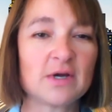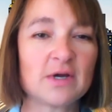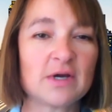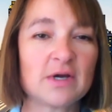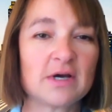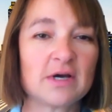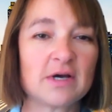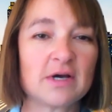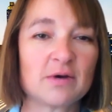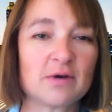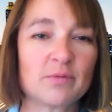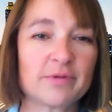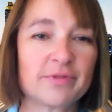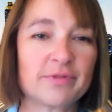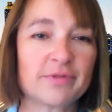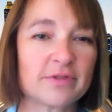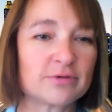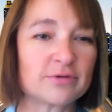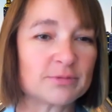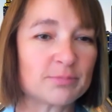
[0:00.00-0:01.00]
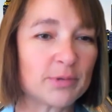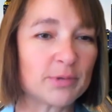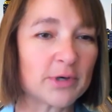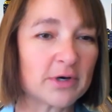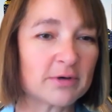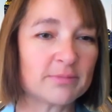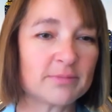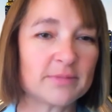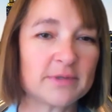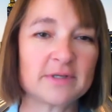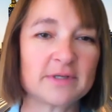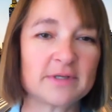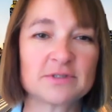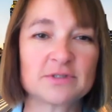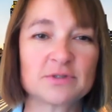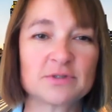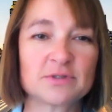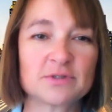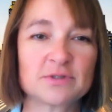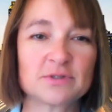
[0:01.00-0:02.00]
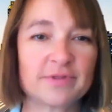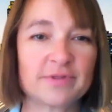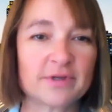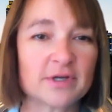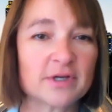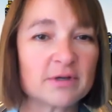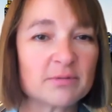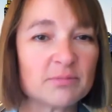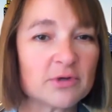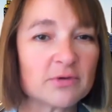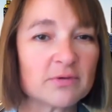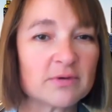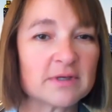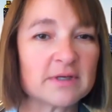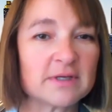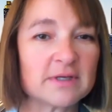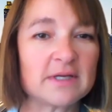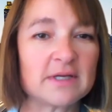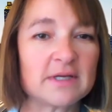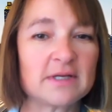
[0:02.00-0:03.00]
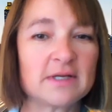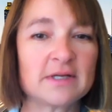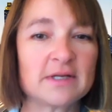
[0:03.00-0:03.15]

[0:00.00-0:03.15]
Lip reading: with other departments, with the community,